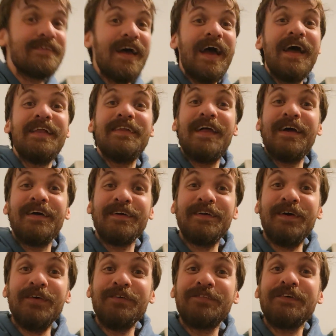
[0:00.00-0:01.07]
and they are
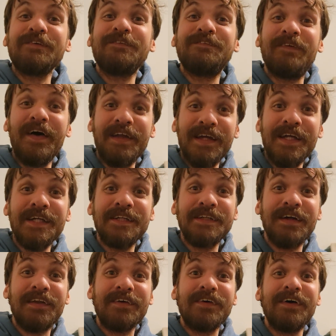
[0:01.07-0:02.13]
known for fighting each
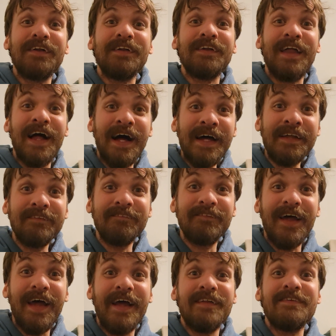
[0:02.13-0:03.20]
other a lot
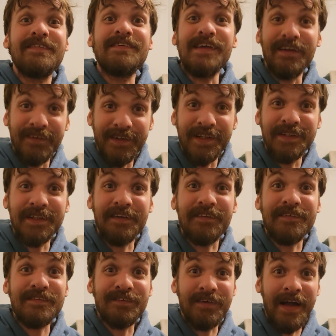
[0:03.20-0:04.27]
and stealing each
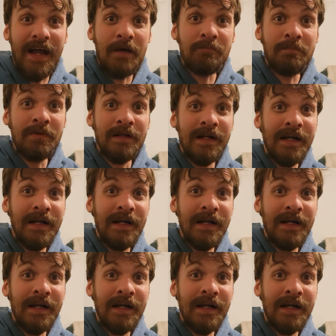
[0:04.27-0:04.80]
other's crap.